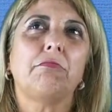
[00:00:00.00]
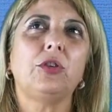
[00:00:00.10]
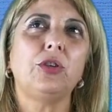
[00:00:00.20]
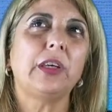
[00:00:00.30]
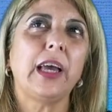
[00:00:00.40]

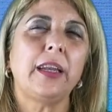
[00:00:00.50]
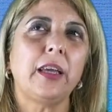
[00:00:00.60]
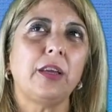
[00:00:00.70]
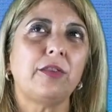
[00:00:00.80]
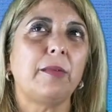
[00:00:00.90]
you can
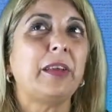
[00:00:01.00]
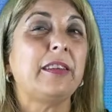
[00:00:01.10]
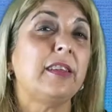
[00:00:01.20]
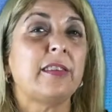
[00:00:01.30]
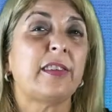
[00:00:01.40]
use them
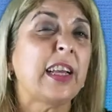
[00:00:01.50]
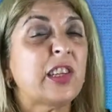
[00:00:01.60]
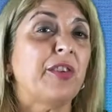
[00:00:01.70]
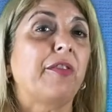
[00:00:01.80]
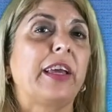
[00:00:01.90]

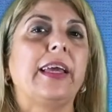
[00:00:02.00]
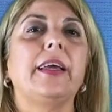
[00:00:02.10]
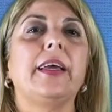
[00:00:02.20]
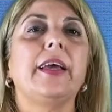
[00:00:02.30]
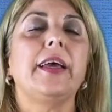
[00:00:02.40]

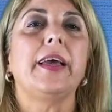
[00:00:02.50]
instinctively